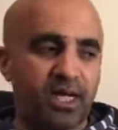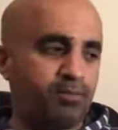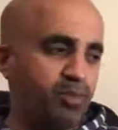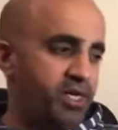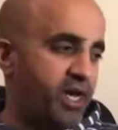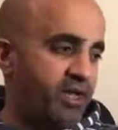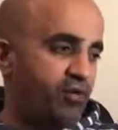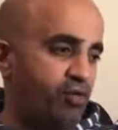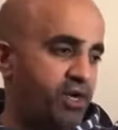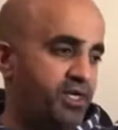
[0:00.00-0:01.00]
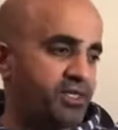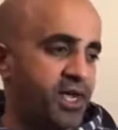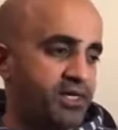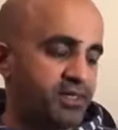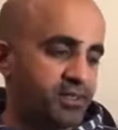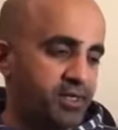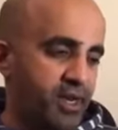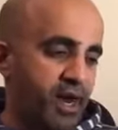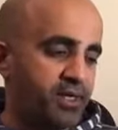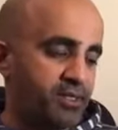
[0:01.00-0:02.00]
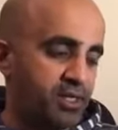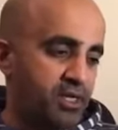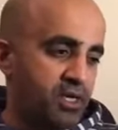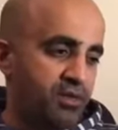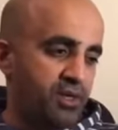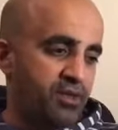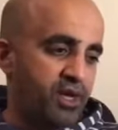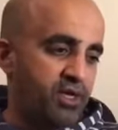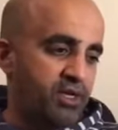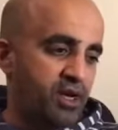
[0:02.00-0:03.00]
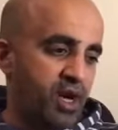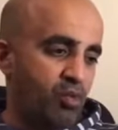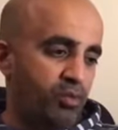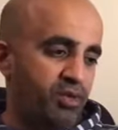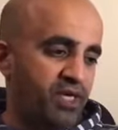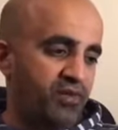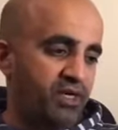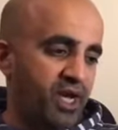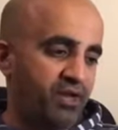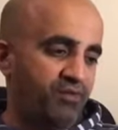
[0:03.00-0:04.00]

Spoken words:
and PI have already said tonight that they will be giving